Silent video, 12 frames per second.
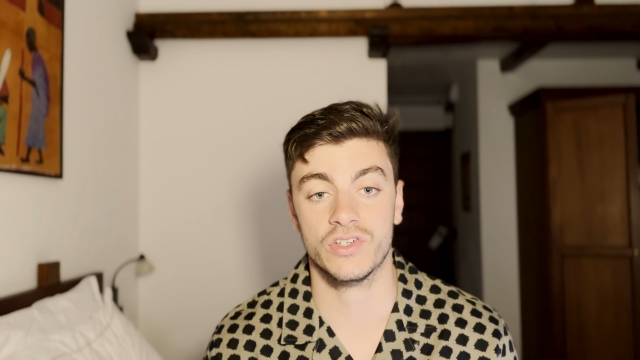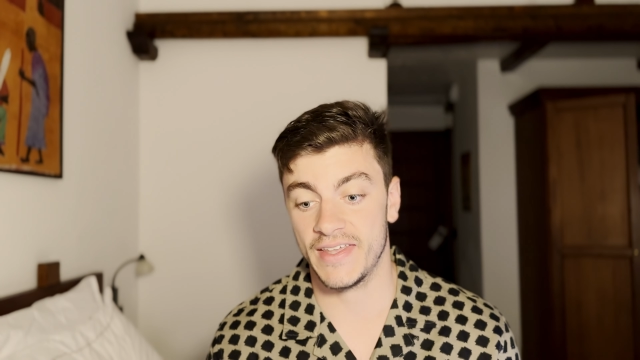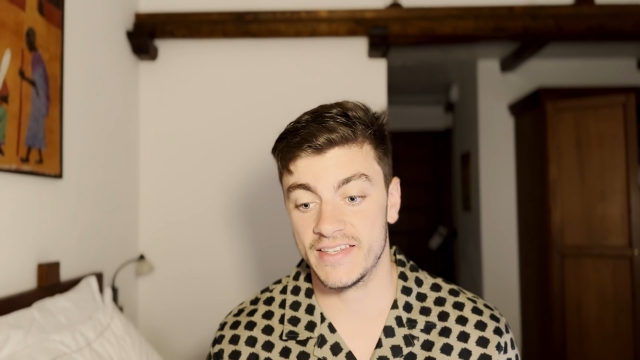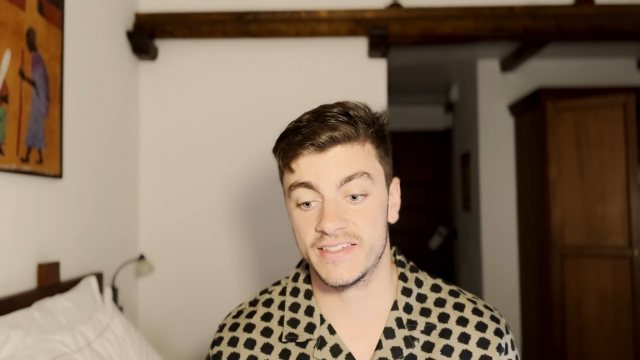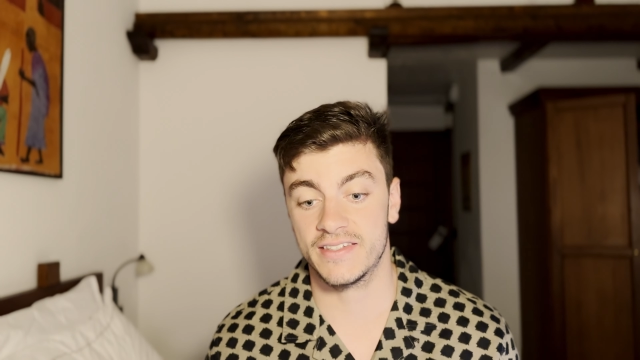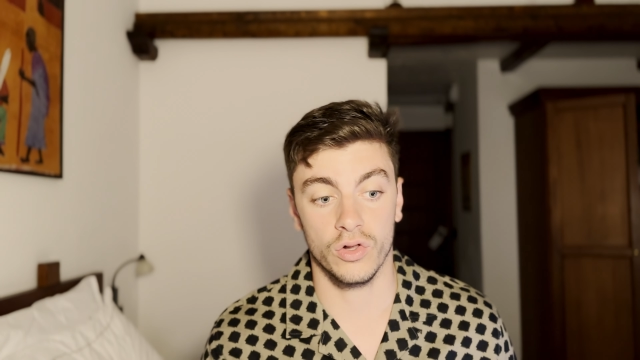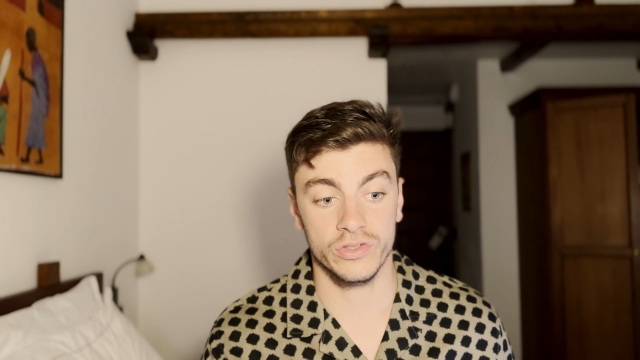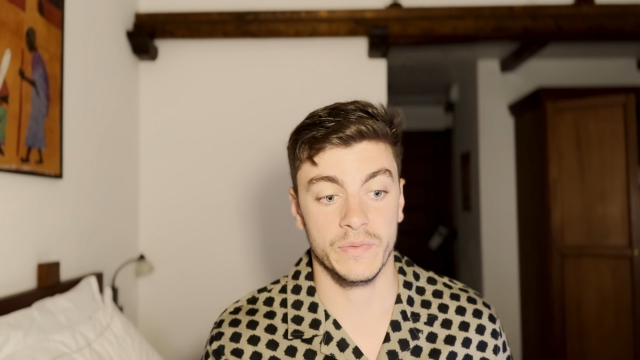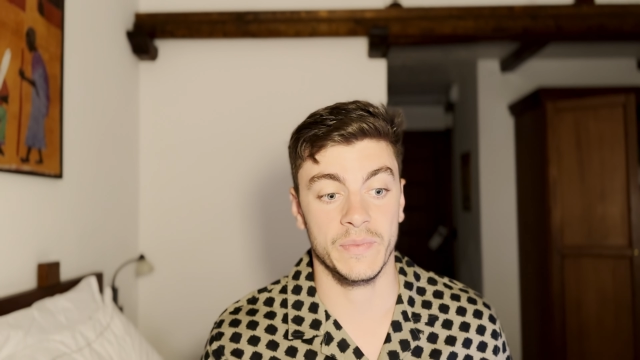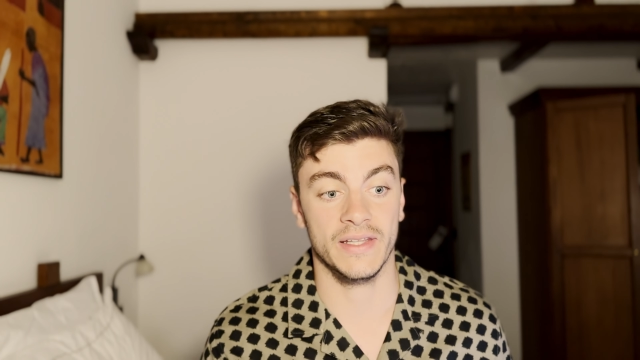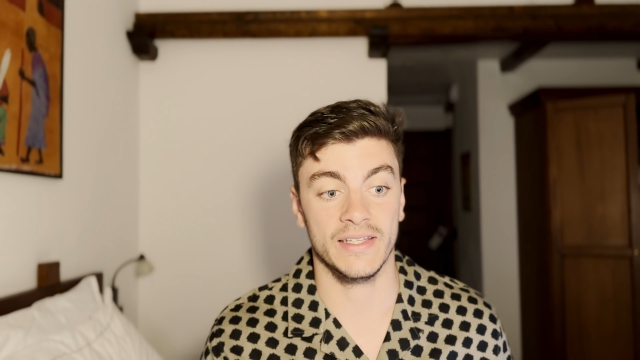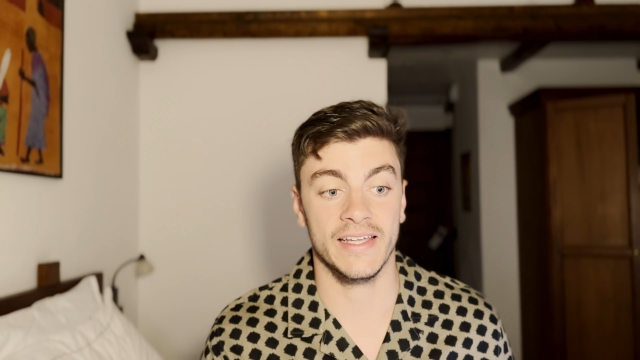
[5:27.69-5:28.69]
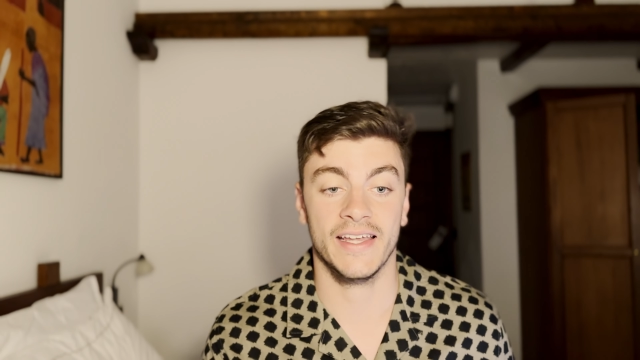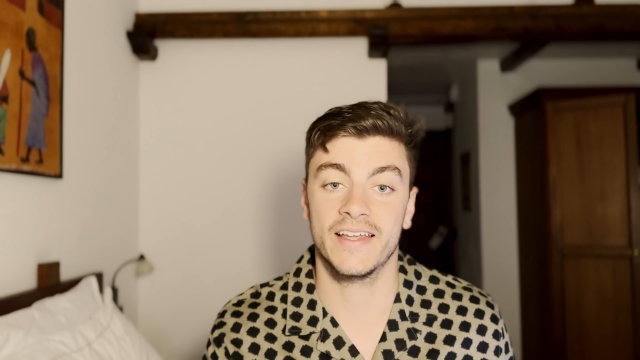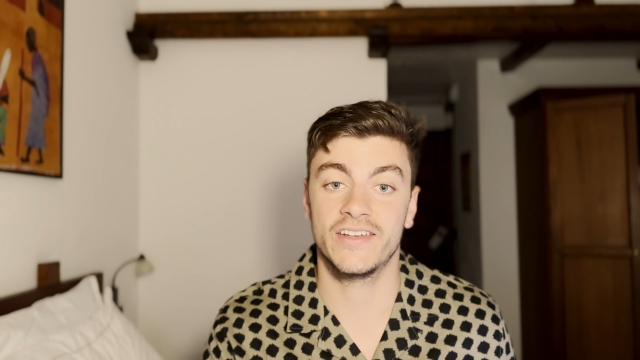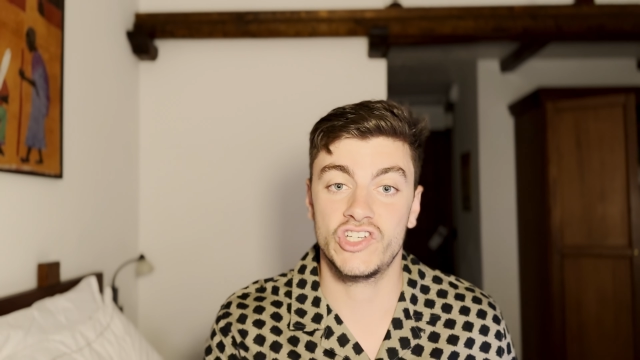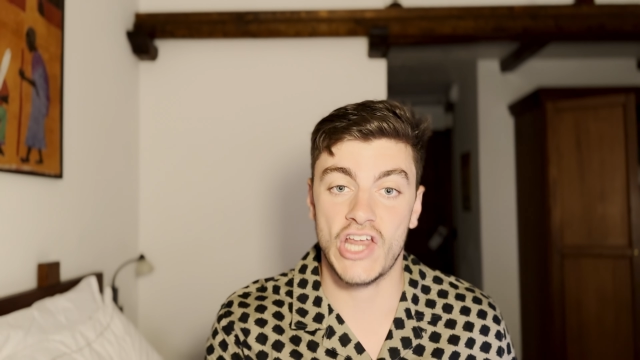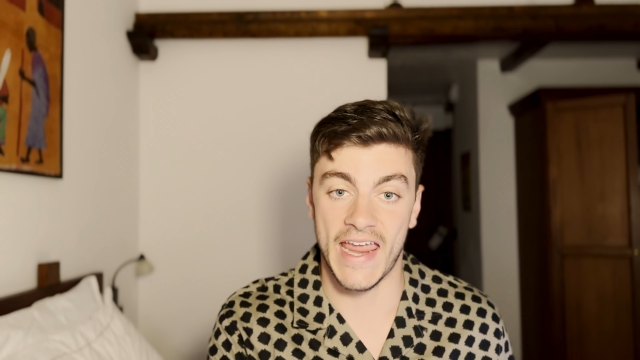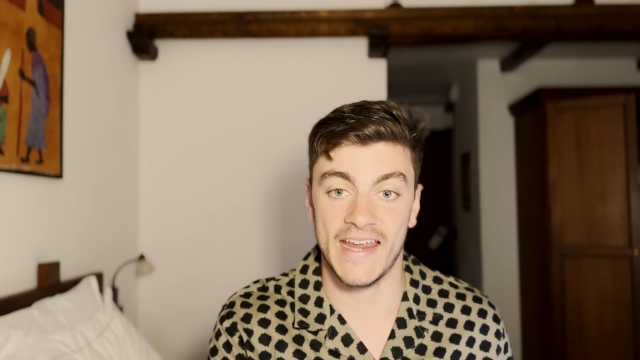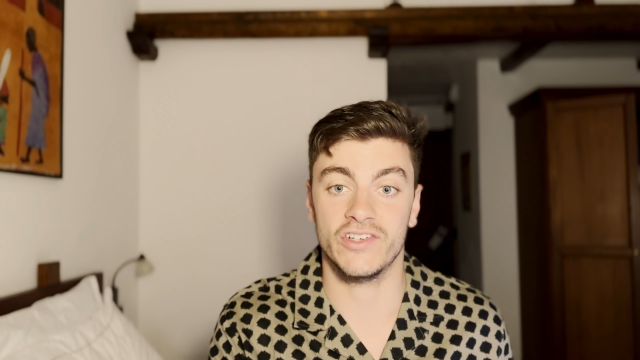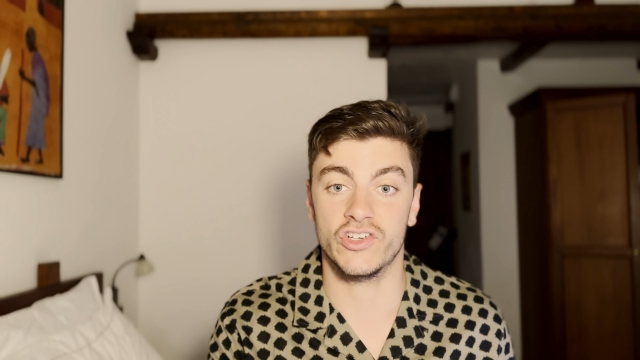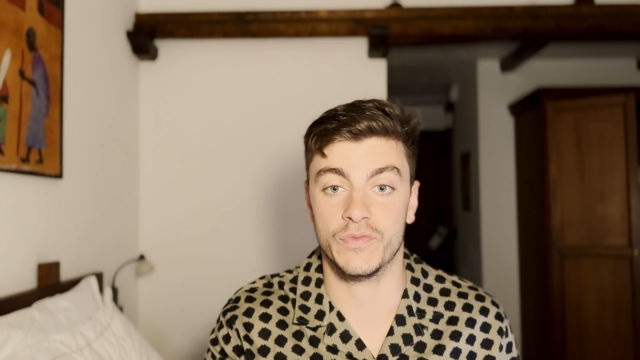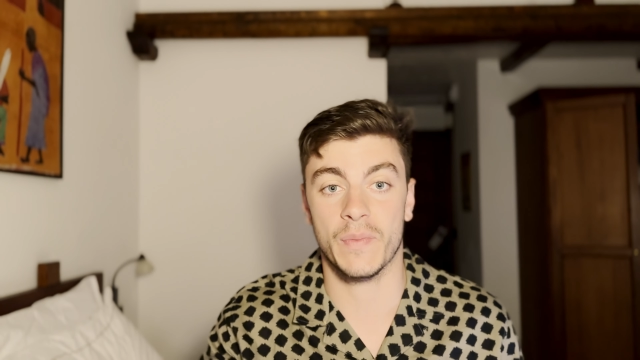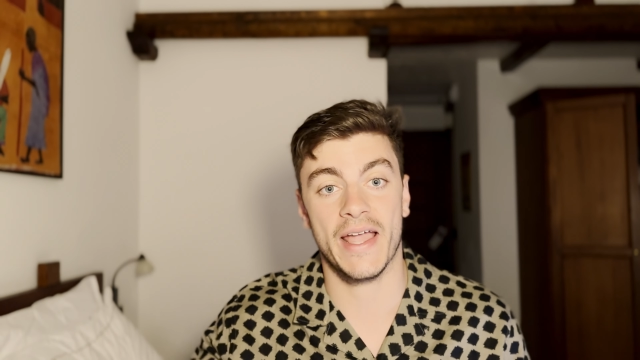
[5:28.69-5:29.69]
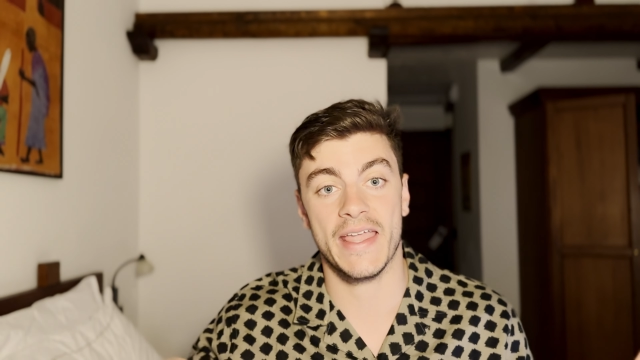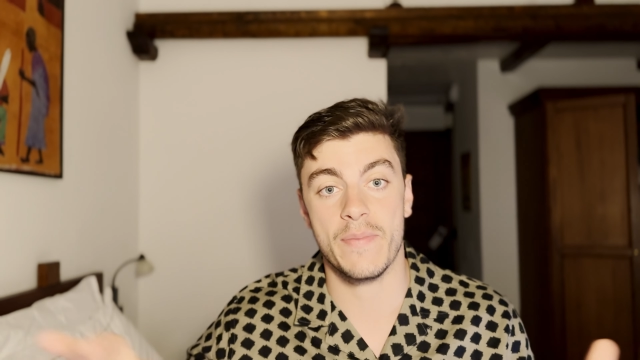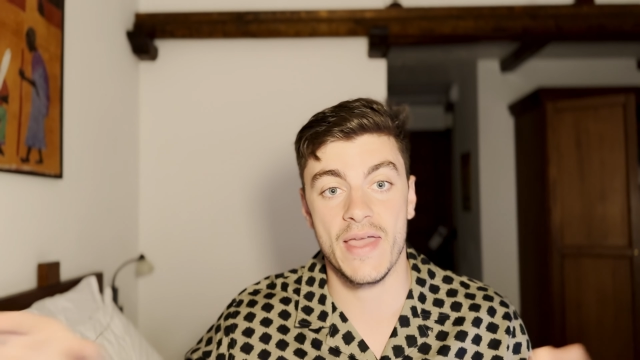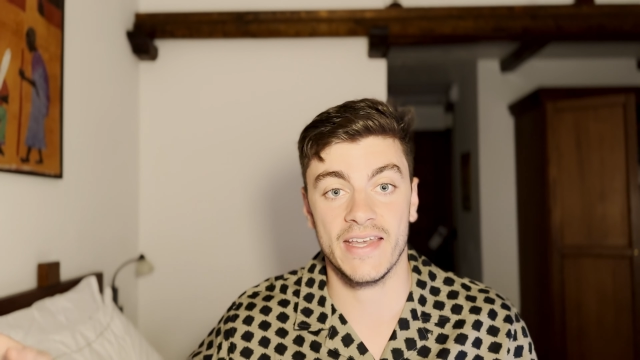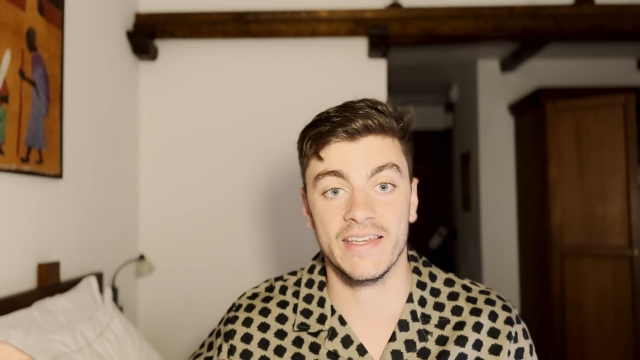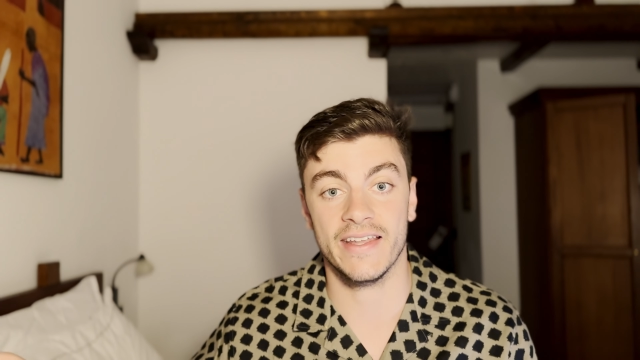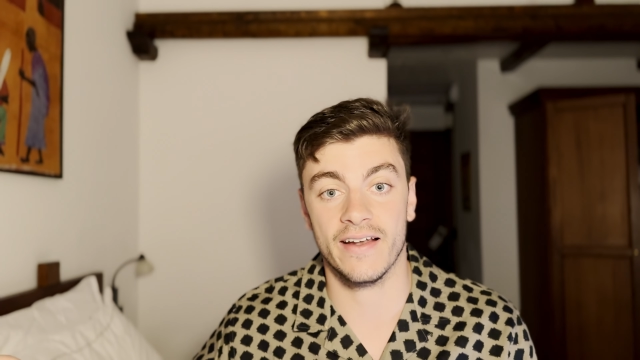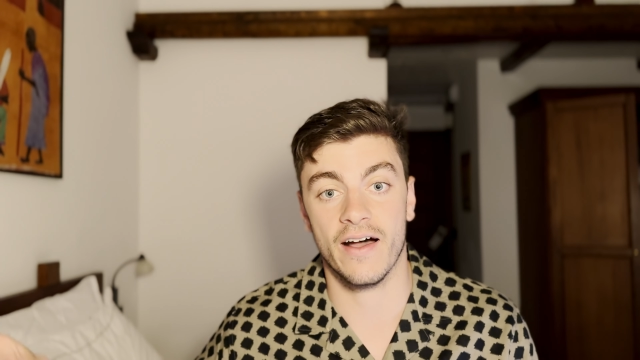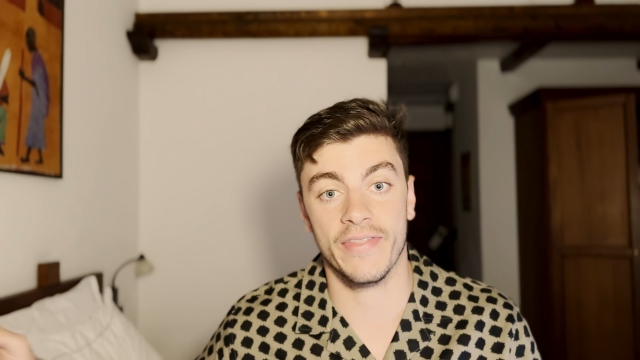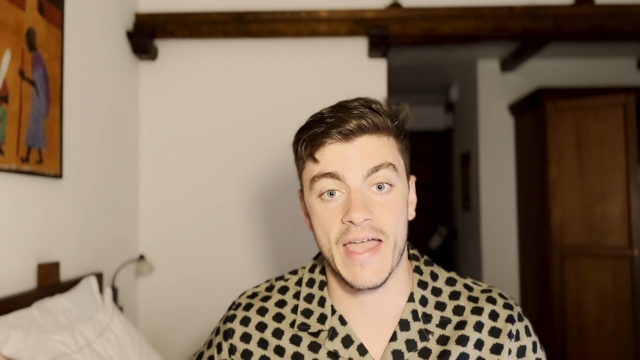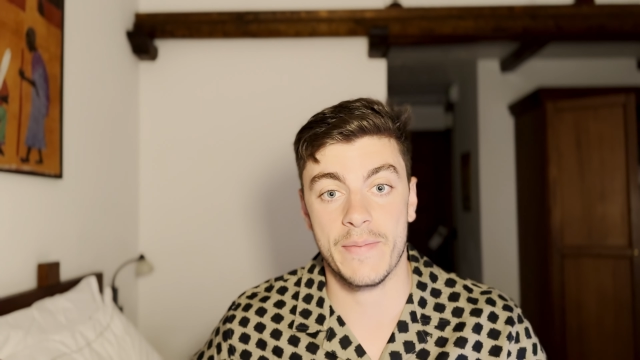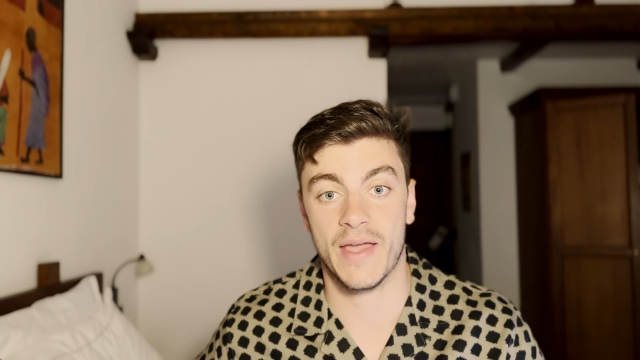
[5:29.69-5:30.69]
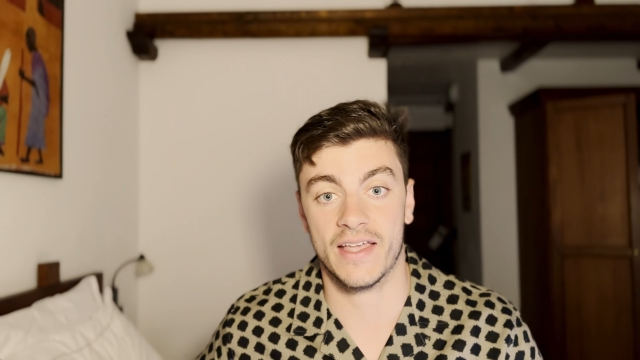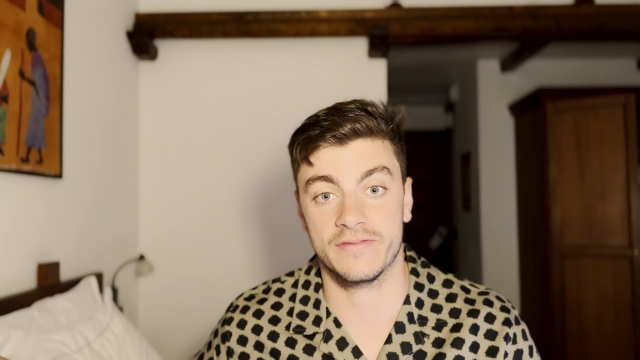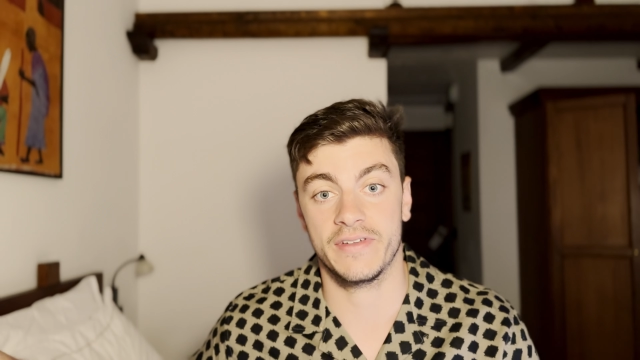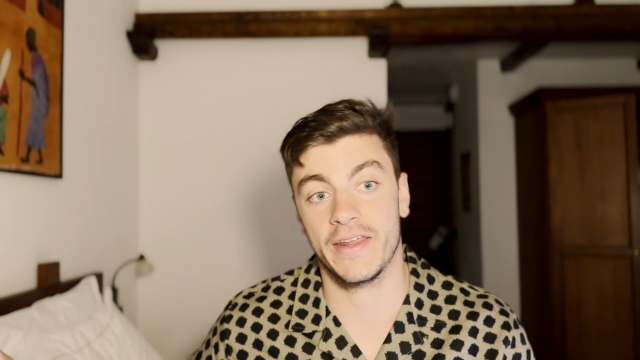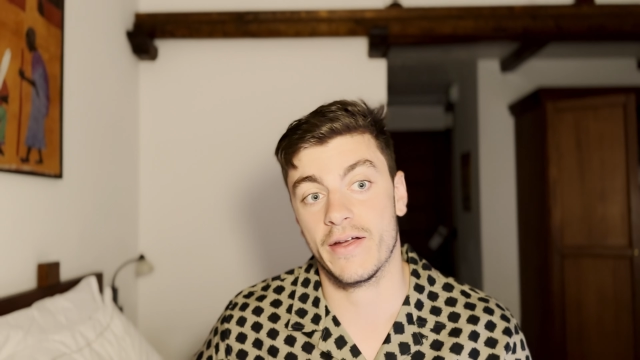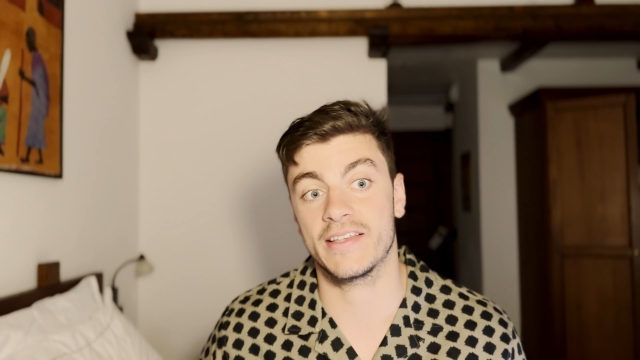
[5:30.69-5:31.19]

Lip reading: This ultimately changes my opinion on that past video.